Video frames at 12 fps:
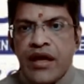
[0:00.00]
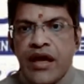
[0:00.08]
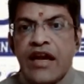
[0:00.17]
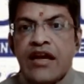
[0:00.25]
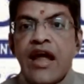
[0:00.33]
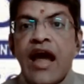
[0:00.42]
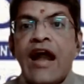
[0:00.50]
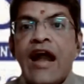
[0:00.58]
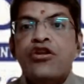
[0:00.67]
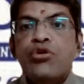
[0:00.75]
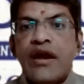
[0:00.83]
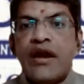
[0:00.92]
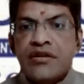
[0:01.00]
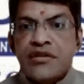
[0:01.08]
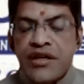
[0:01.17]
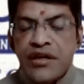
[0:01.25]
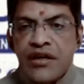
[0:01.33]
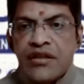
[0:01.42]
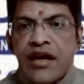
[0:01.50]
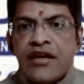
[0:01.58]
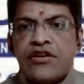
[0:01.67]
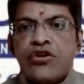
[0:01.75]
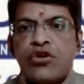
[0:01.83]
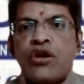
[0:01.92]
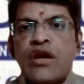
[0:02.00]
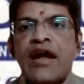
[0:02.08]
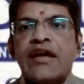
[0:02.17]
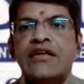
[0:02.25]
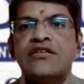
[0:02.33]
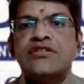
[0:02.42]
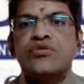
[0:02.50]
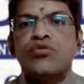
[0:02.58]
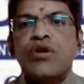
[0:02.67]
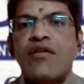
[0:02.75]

and had you entered that, your ranks would